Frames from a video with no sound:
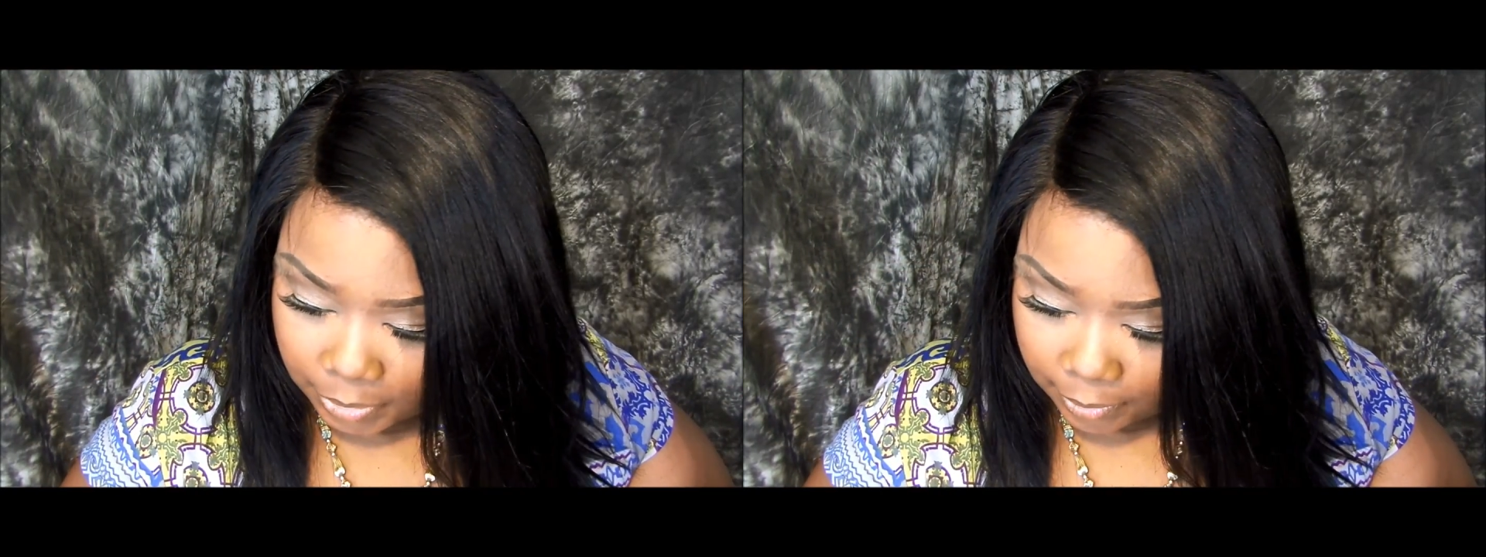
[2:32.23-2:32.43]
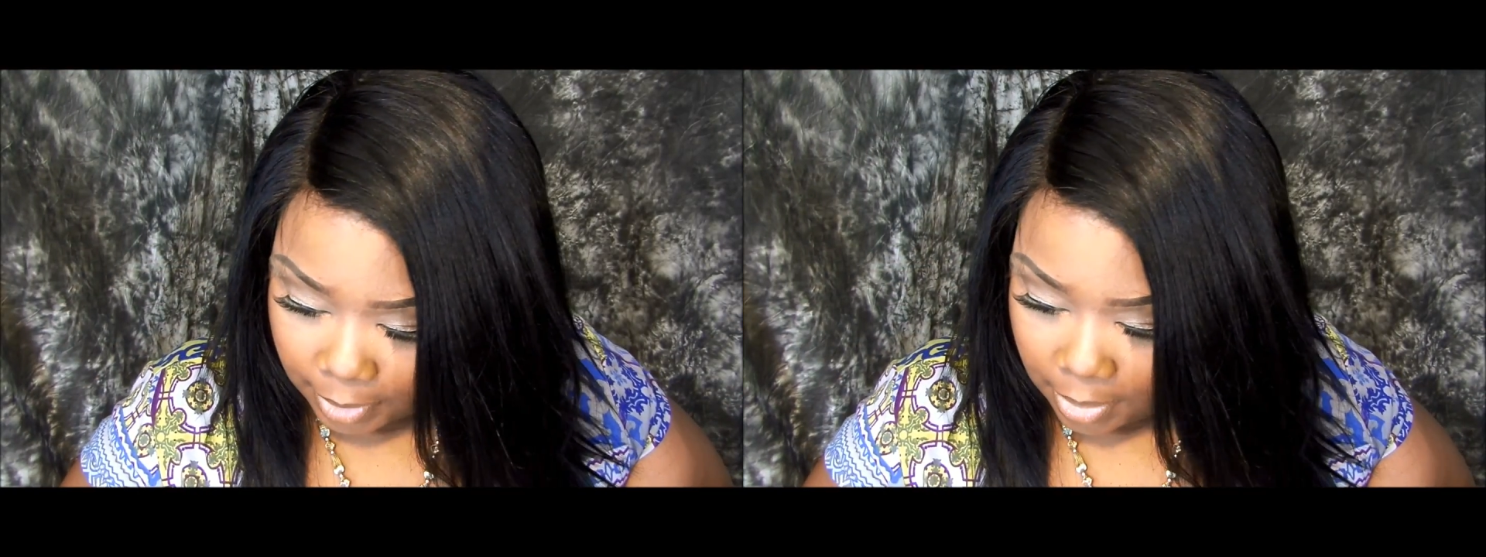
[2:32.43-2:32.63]

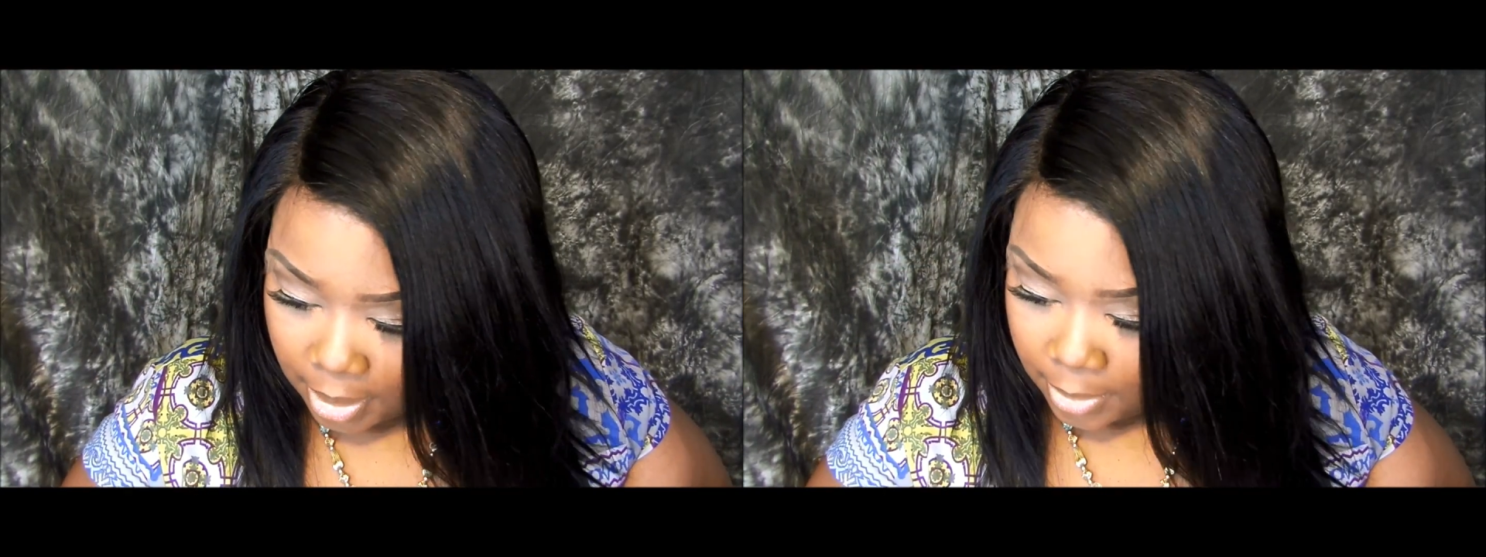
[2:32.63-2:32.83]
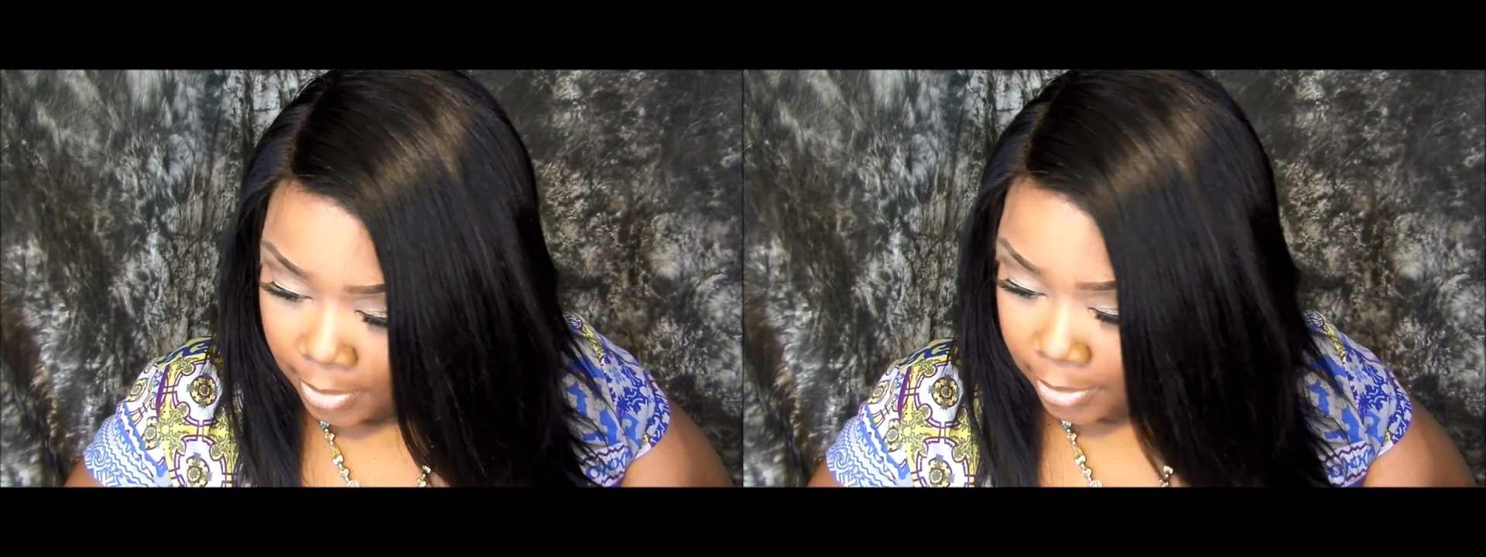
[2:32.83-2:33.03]
throw
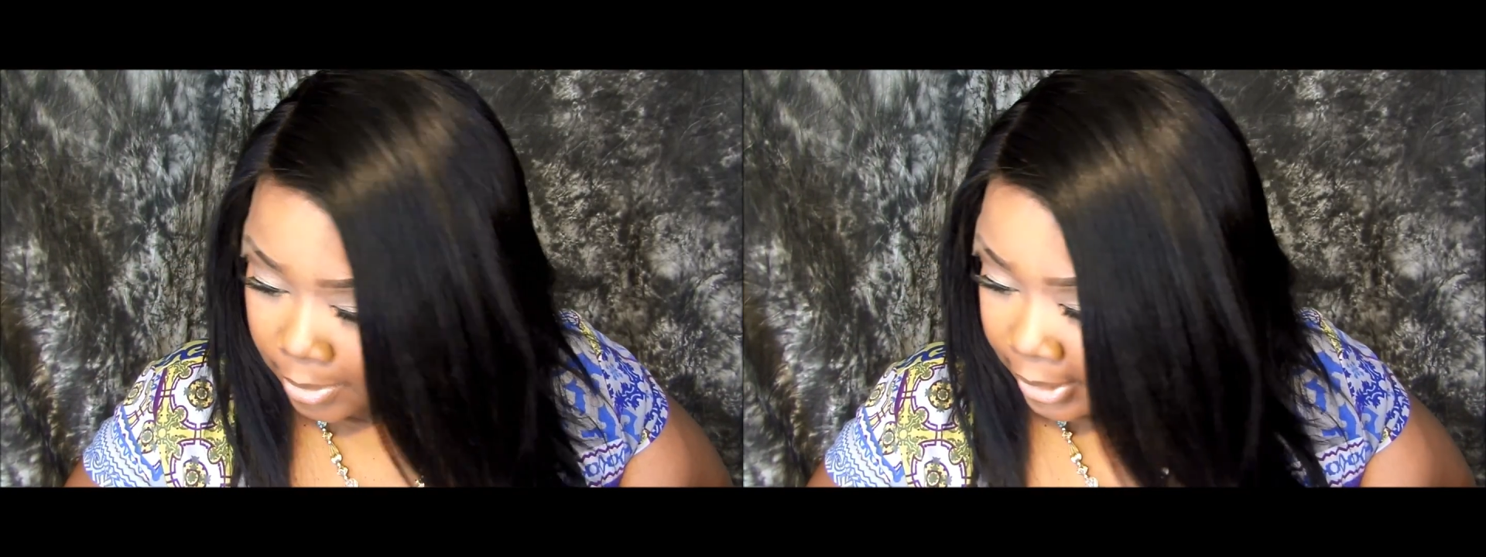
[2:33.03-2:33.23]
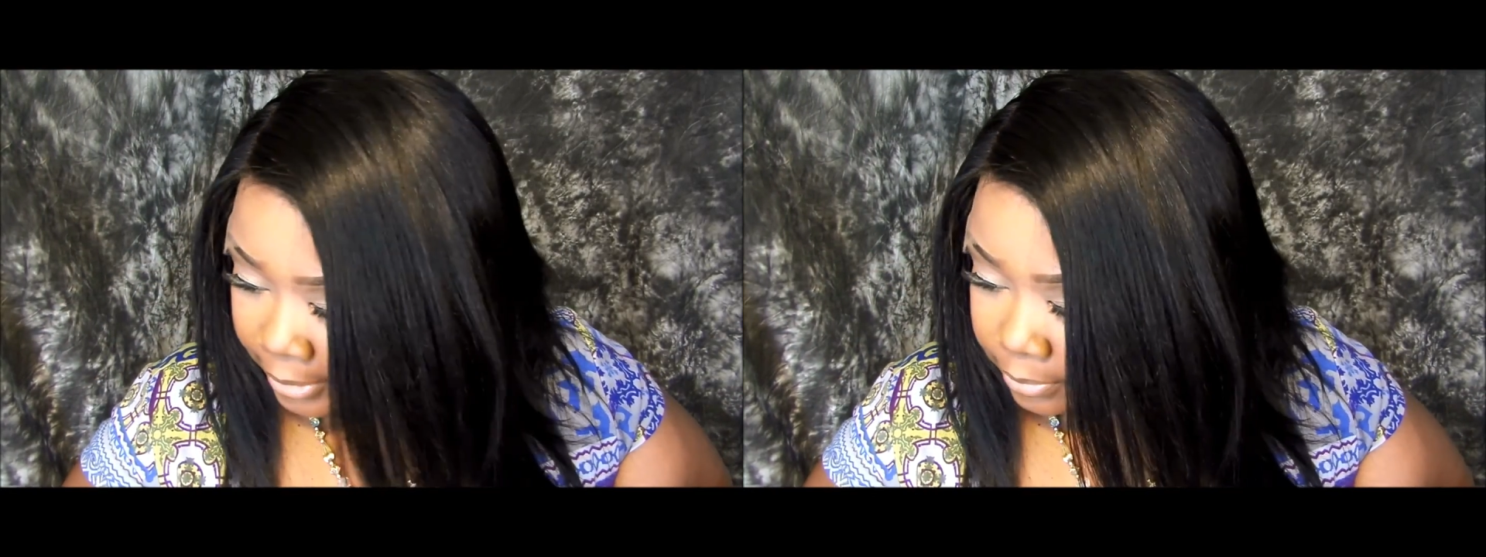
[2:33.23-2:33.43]
her
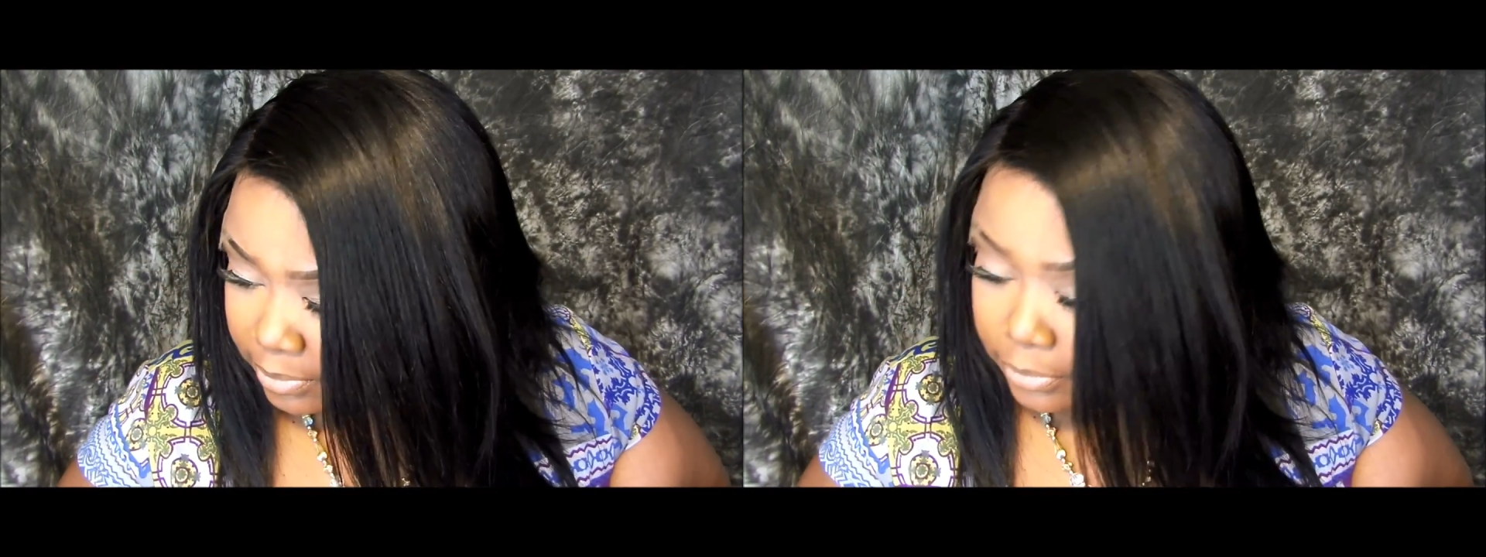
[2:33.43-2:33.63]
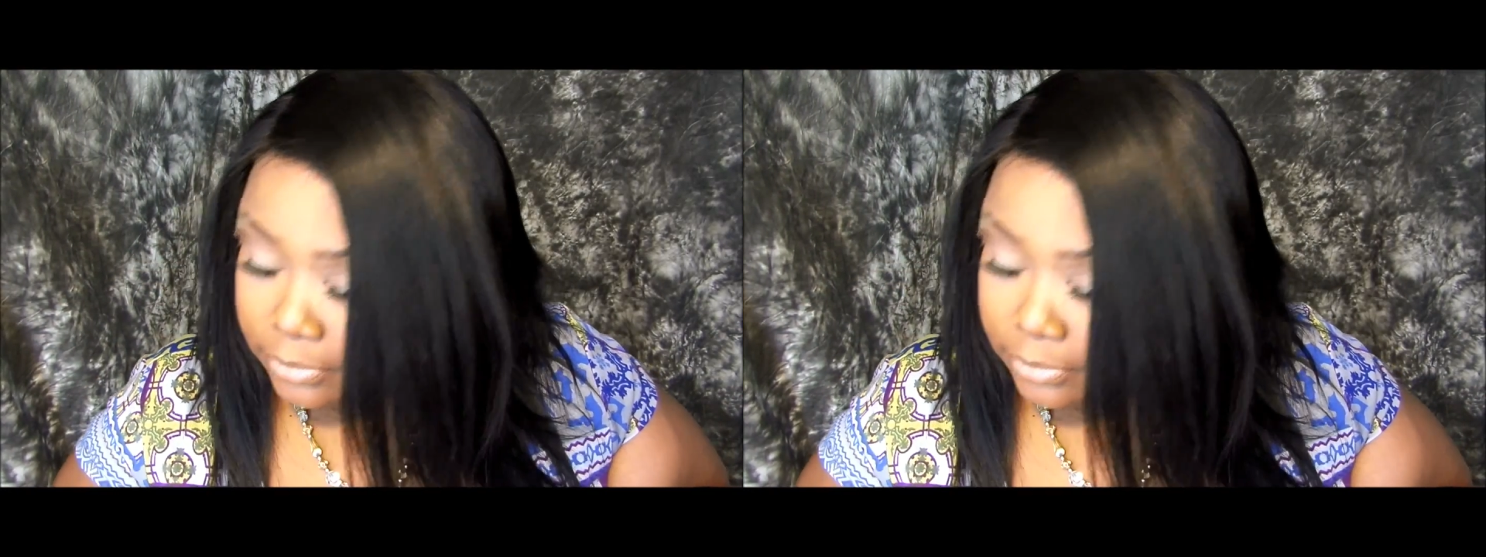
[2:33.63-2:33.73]
on.